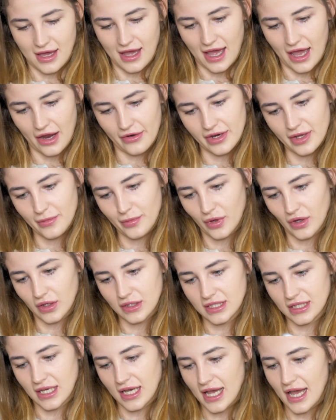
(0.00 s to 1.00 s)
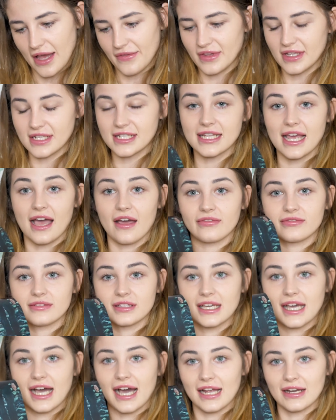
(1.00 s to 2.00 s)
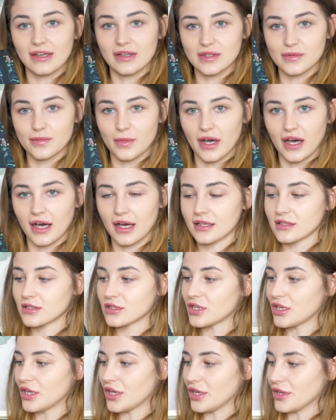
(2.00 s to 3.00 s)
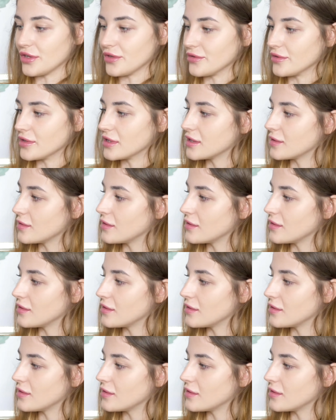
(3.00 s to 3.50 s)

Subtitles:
Harry Potter and the Deathly Hallows Part 2.